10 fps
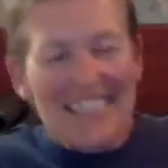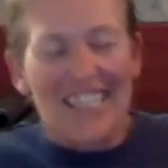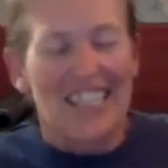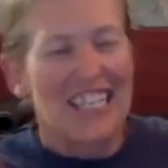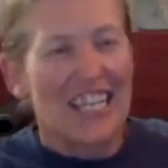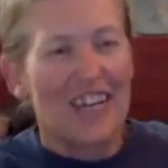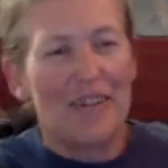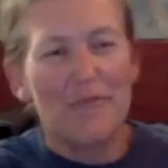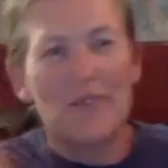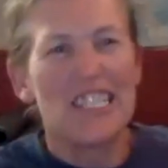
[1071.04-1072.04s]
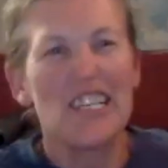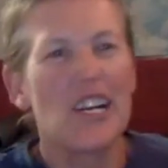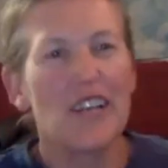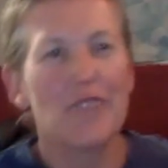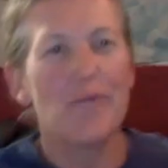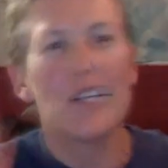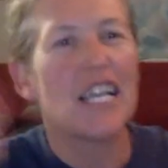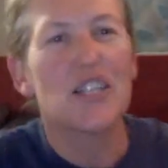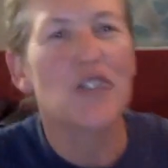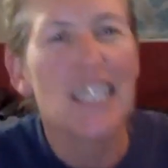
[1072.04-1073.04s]
I don't know. My
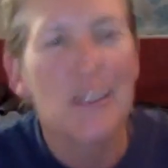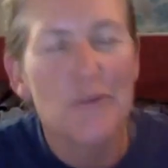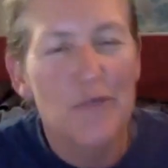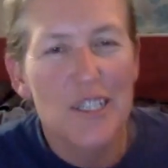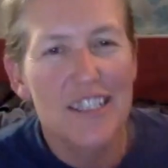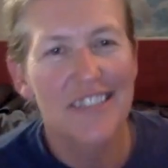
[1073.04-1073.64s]
adrenaline was